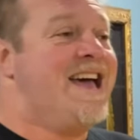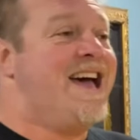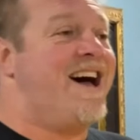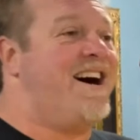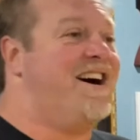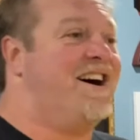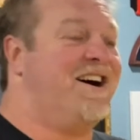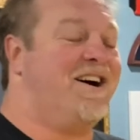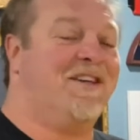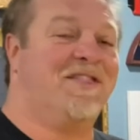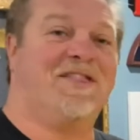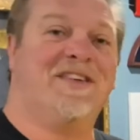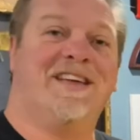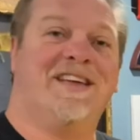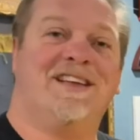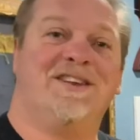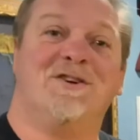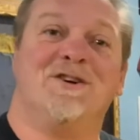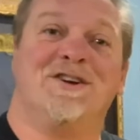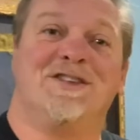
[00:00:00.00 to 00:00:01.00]
uh,
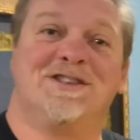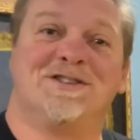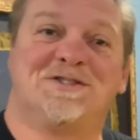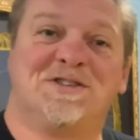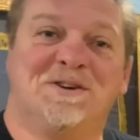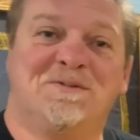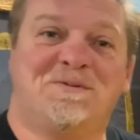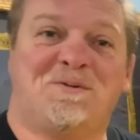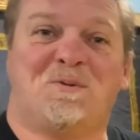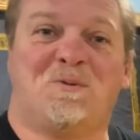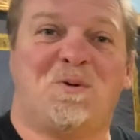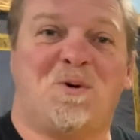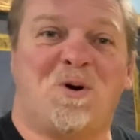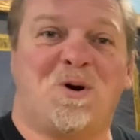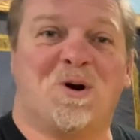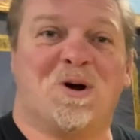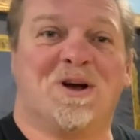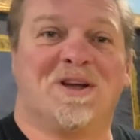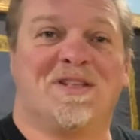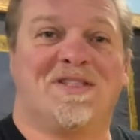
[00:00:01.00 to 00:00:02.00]
the, during the Civil
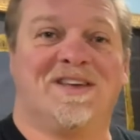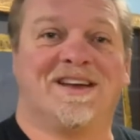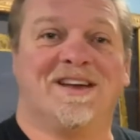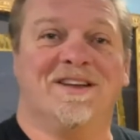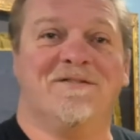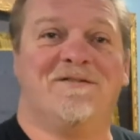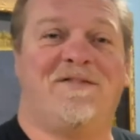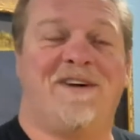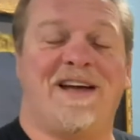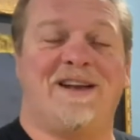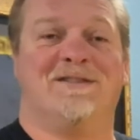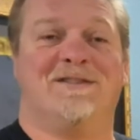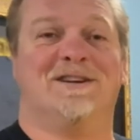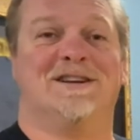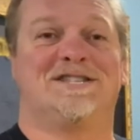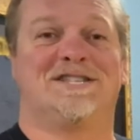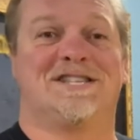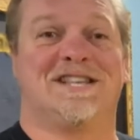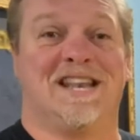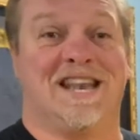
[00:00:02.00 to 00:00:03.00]
War, the
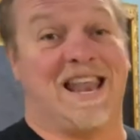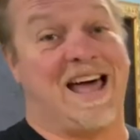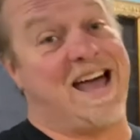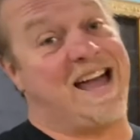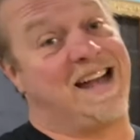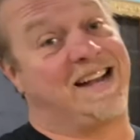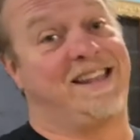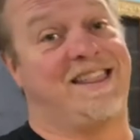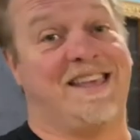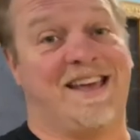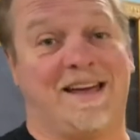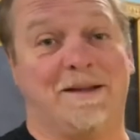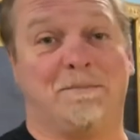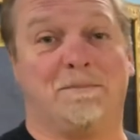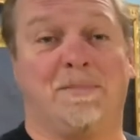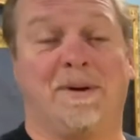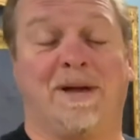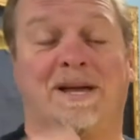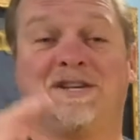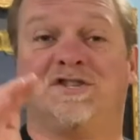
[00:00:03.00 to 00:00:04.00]
Confederates liked
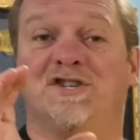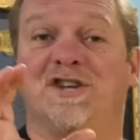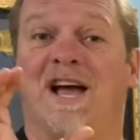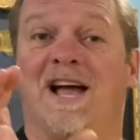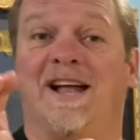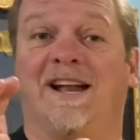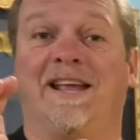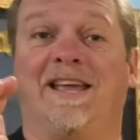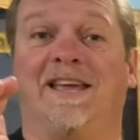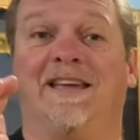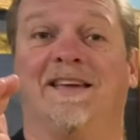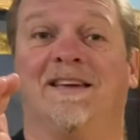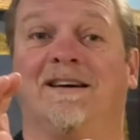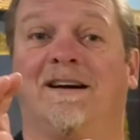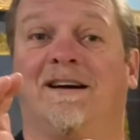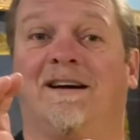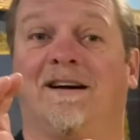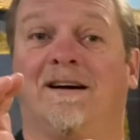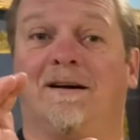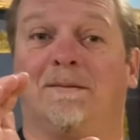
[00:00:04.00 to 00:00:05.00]
that big shiny
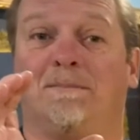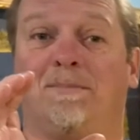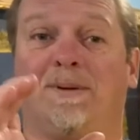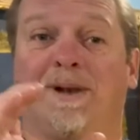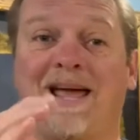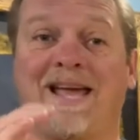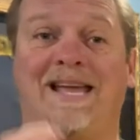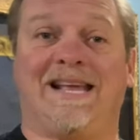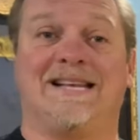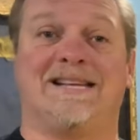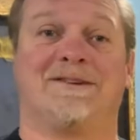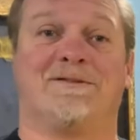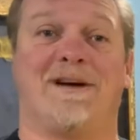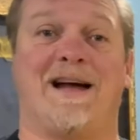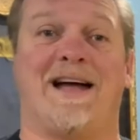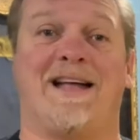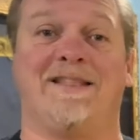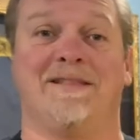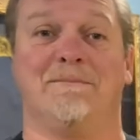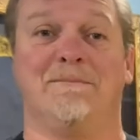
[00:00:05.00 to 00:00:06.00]
uh, plate
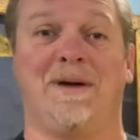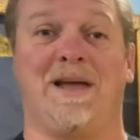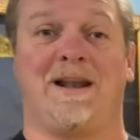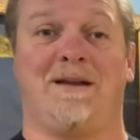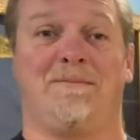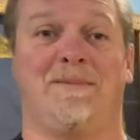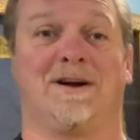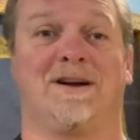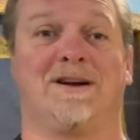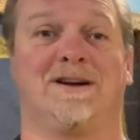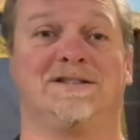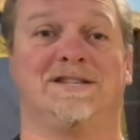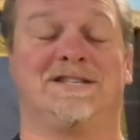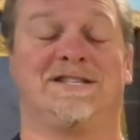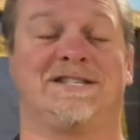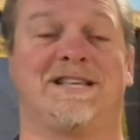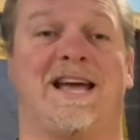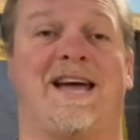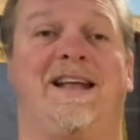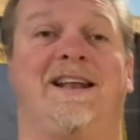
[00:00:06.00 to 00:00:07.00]
right in the middle because it
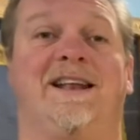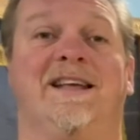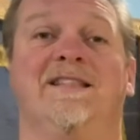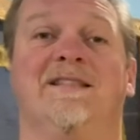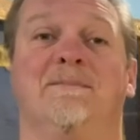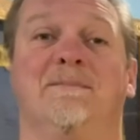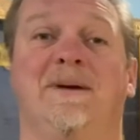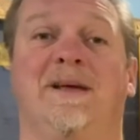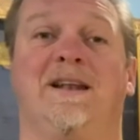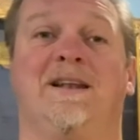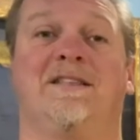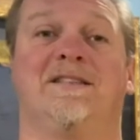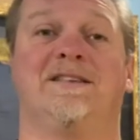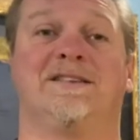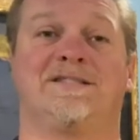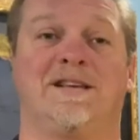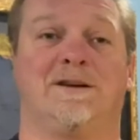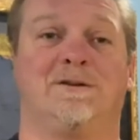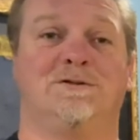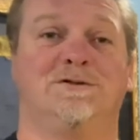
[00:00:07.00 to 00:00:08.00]
sat in the middle of the
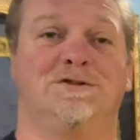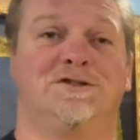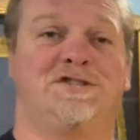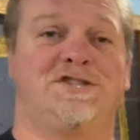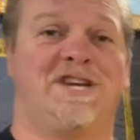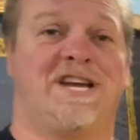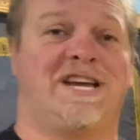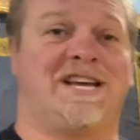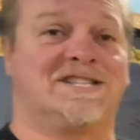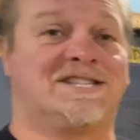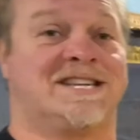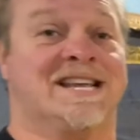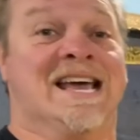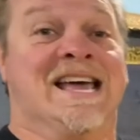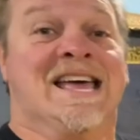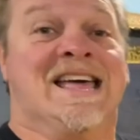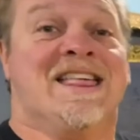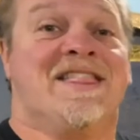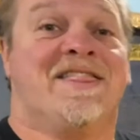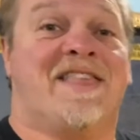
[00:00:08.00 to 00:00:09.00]
soldier's chest.
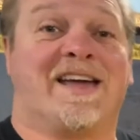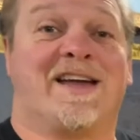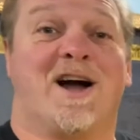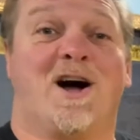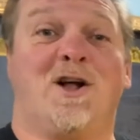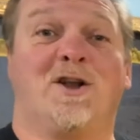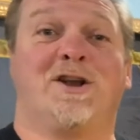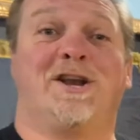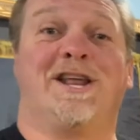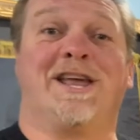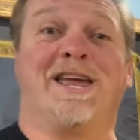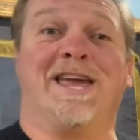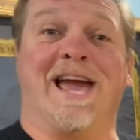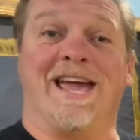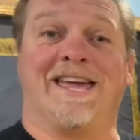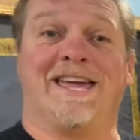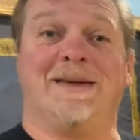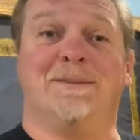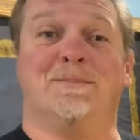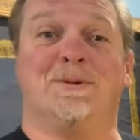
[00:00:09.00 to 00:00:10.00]
They called it a
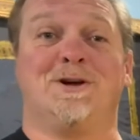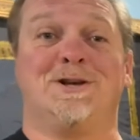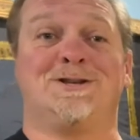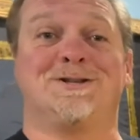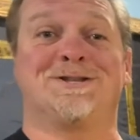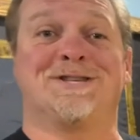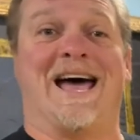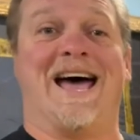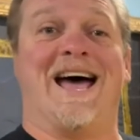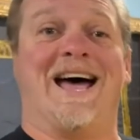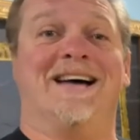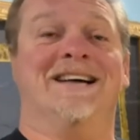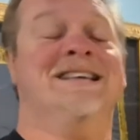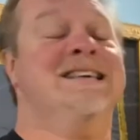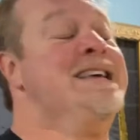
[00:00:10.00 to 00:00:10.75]
Yankee bullseye